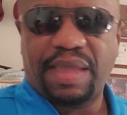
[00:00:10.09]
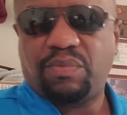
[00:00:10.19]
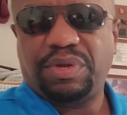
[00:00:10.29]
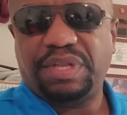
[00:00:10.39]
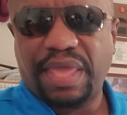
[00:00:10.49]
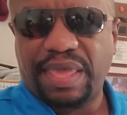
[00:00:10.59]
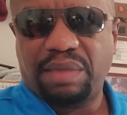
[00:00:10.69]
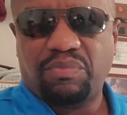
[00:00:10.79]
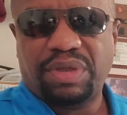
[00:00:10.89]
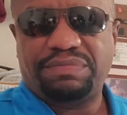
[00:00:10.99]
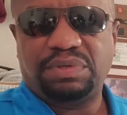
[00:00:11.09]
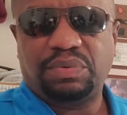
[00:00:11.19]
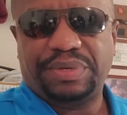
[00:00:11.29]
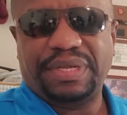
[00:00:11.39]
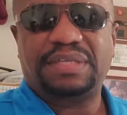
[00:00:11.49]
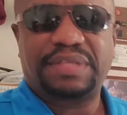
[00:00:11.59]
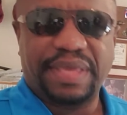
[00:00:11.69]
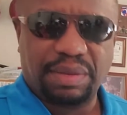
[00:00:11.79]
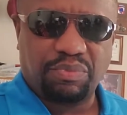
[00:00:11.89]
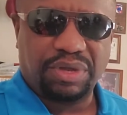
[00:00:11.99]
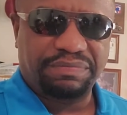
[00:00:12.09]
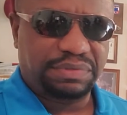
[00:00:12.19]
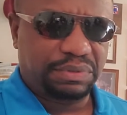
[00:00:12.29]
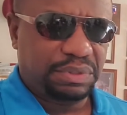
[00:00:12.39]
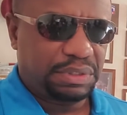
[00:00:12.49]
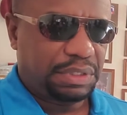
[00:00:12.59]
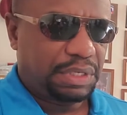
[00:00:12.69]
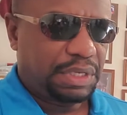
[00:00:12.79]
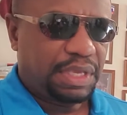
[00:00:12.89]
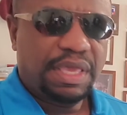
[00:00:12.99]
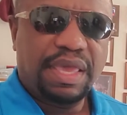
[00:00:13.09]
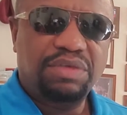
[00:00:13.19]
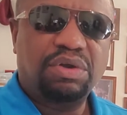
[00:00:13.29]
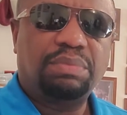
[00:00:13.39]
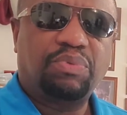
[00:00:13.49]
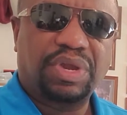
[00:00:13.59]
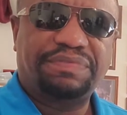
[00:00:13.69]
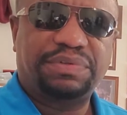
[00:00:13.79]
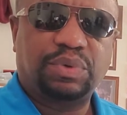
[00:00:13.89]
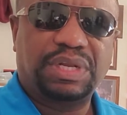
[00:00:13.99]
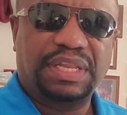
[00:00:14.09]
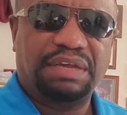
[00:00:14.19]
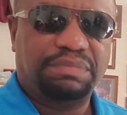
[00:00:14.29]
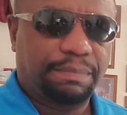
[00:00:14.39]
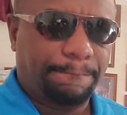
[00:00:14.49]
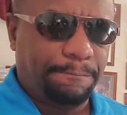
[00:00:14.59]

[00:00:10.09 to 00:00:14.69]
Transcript: when to add brake fluid, when not to add brake fluid, and your brake fluid level.